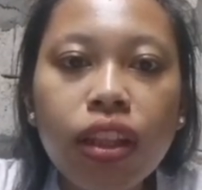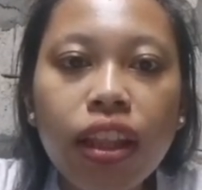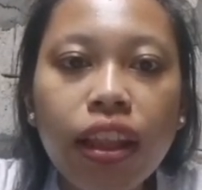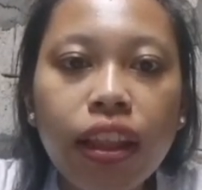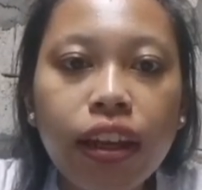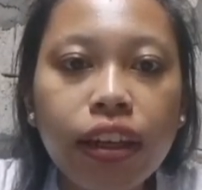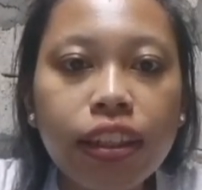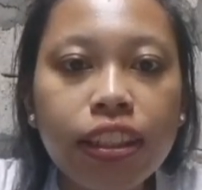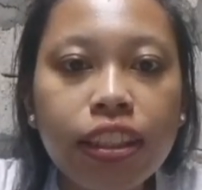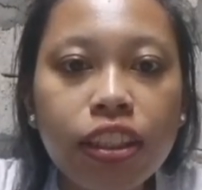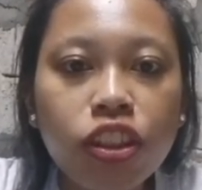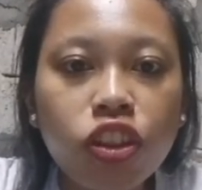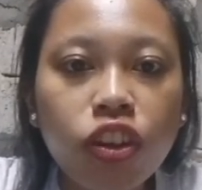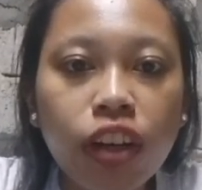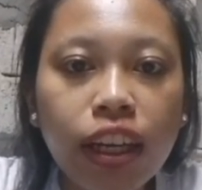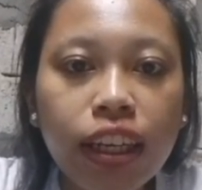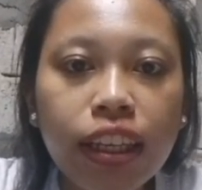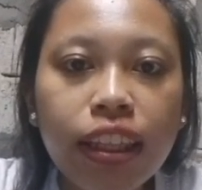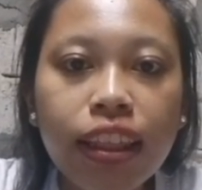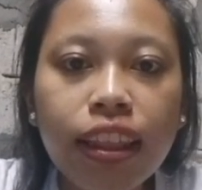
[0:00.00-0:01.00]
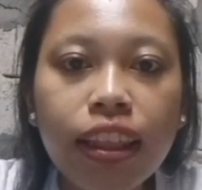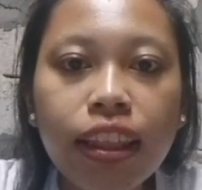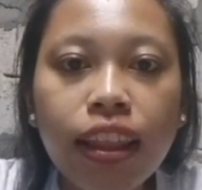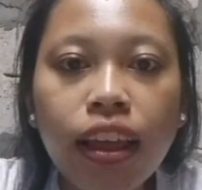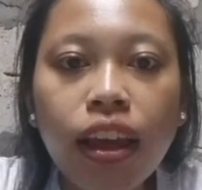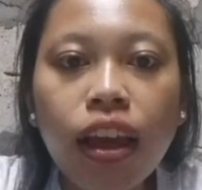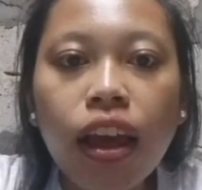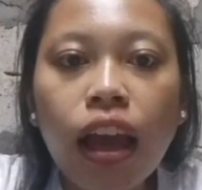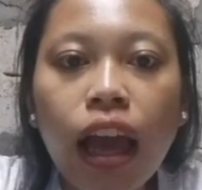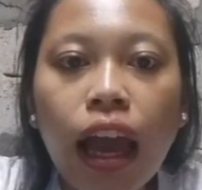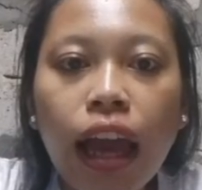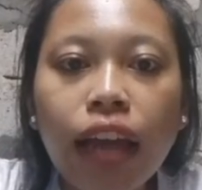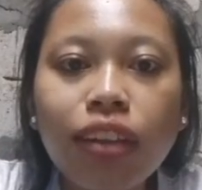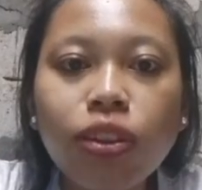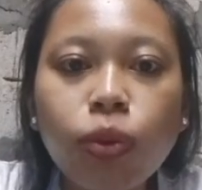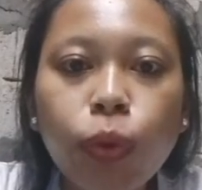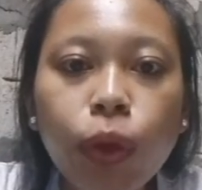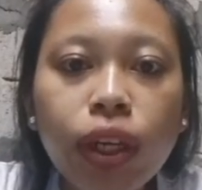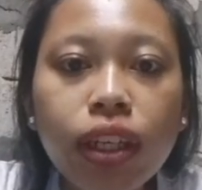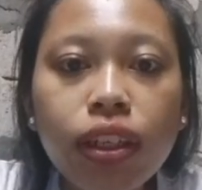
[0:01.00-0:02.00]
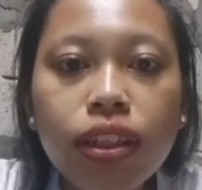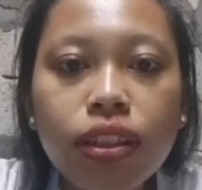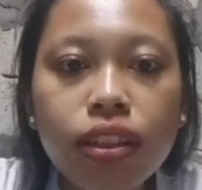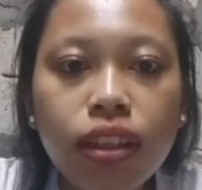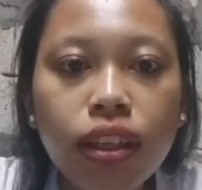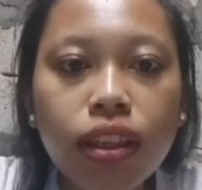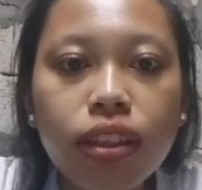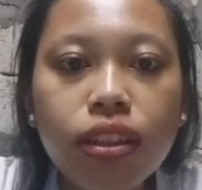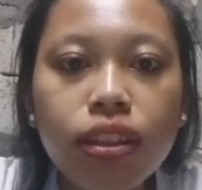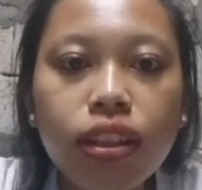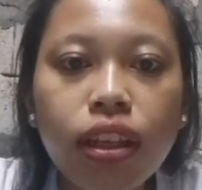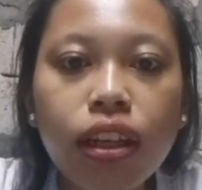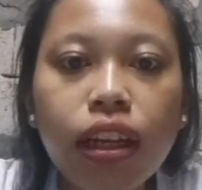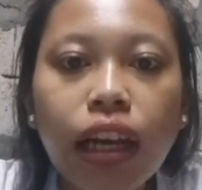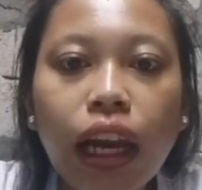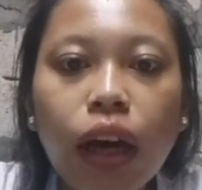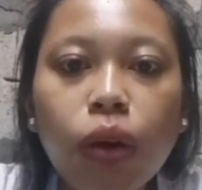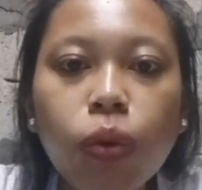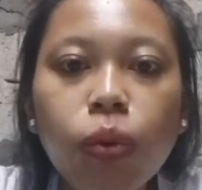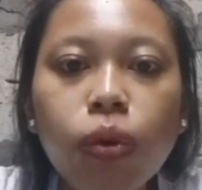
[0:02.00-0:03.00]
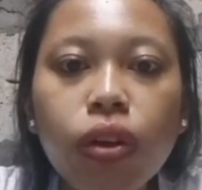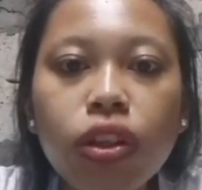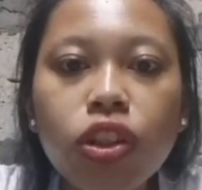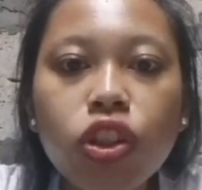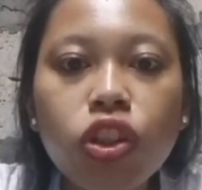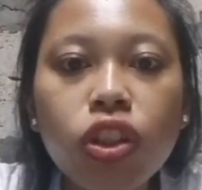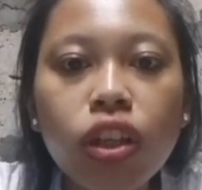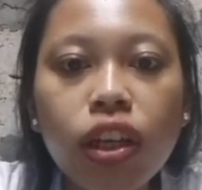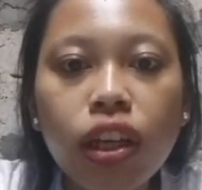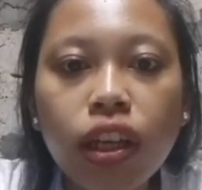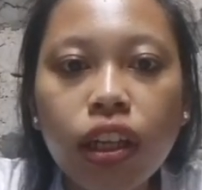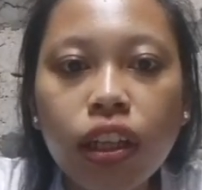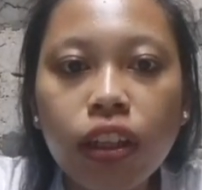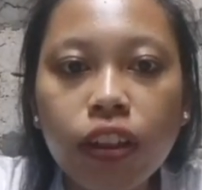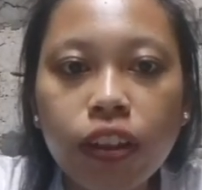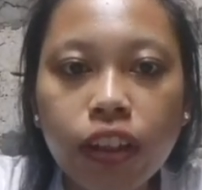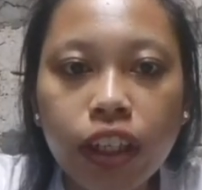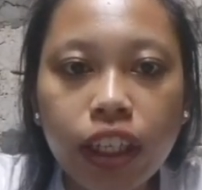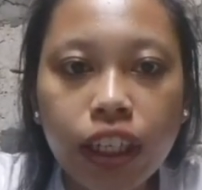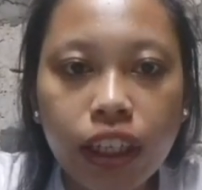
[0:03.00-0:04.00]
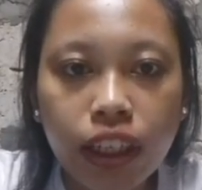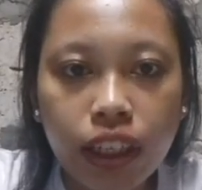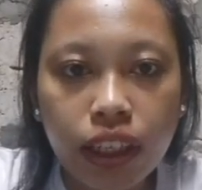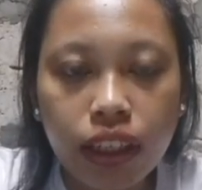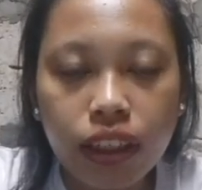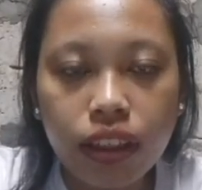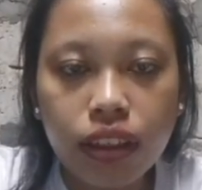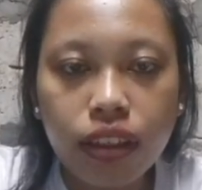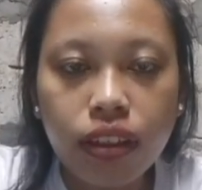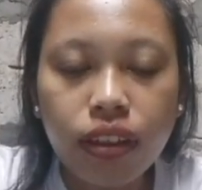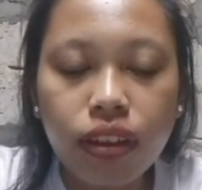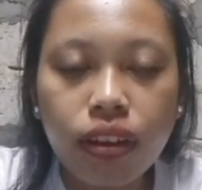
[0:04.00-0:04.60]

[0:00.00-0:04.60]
their strengths and weaknesses in language learning.